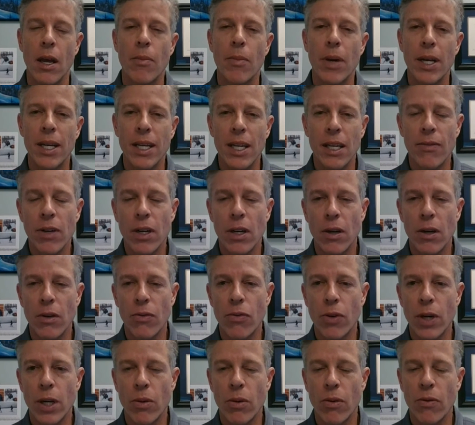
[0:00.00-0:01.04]
But even in a
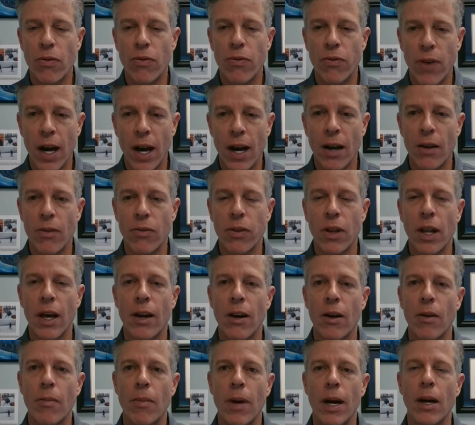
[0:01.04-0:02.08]
frequent
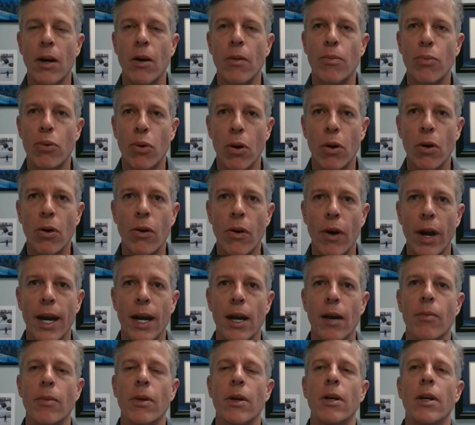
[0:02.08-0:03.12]
flyer mile
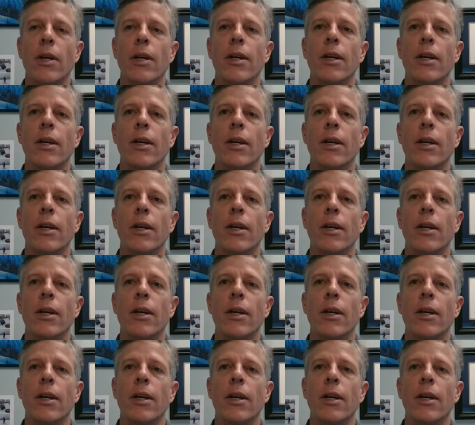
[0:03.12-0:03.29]
program,